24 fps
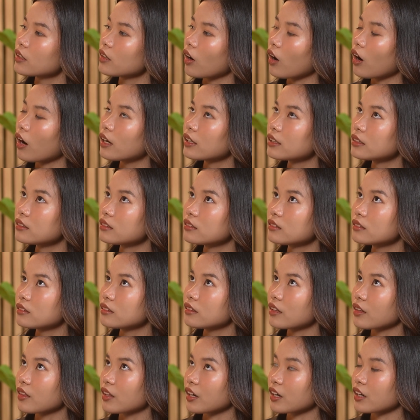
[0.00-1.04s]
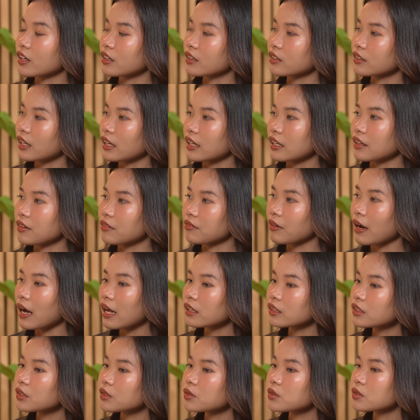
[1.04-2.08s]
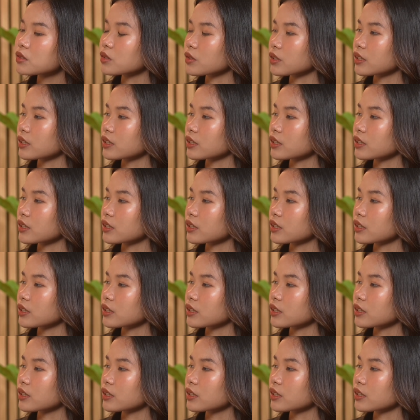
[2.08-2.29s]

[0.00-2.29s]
on their daily values